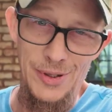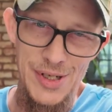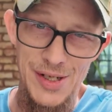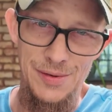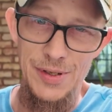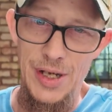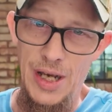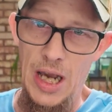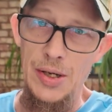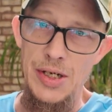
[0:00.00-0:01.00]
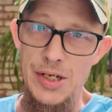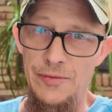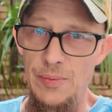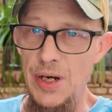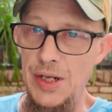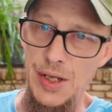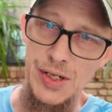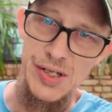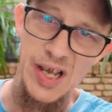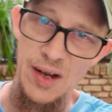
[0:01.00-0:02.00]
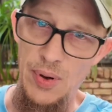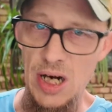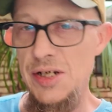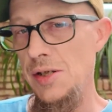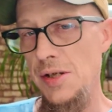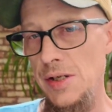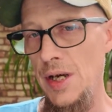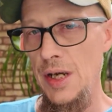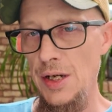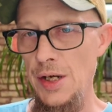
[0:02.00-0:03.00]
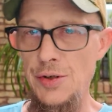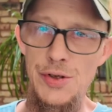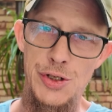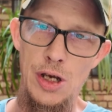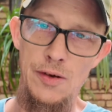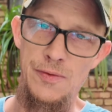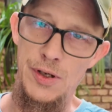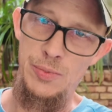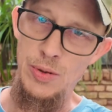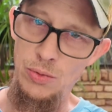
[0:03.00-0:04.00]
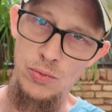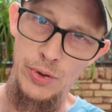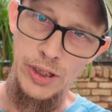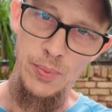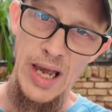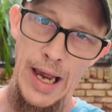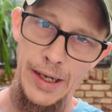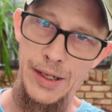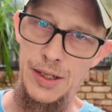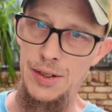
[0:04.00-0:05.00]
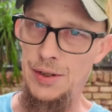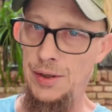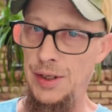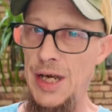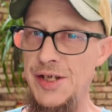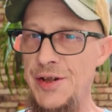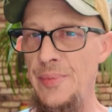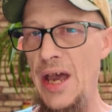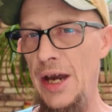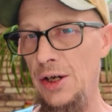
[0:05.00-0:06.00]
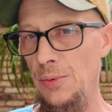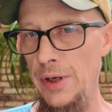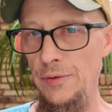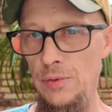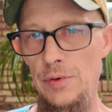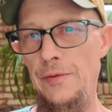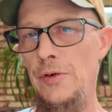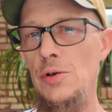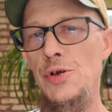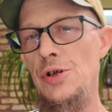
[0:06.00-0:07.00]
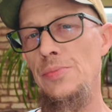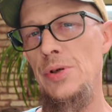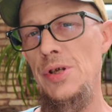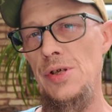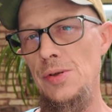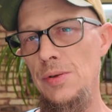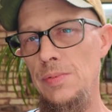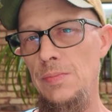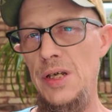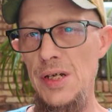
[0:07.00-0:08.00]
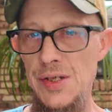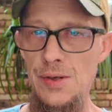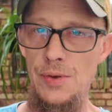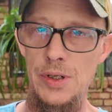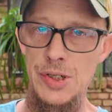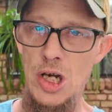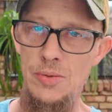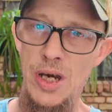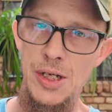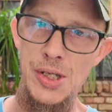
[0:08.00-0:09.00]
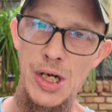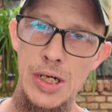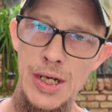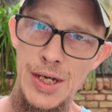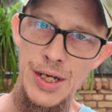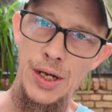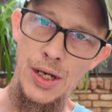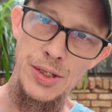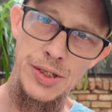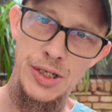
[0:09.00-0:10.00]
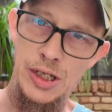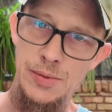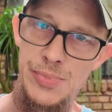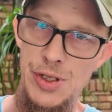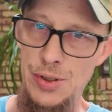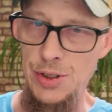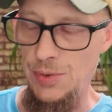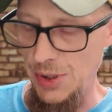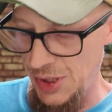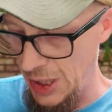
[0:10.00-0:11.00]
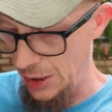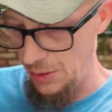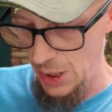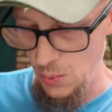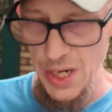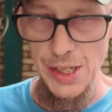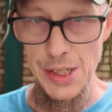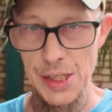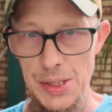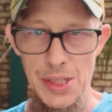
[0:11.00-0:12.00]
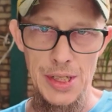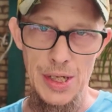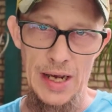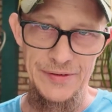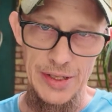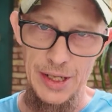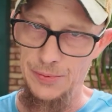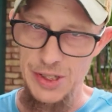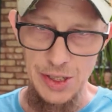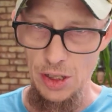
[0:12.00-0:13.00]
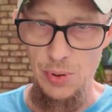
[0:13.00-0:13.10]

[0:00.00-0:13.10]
really, they're not out any different money. They just had a box of these like kind of under the shelf where people would bring them back. The guys in the back or whatever would refurbish them, put these little kits that we're going to talk about in there, and then kick them so you weren't standing around waiting and they didn't have to like retail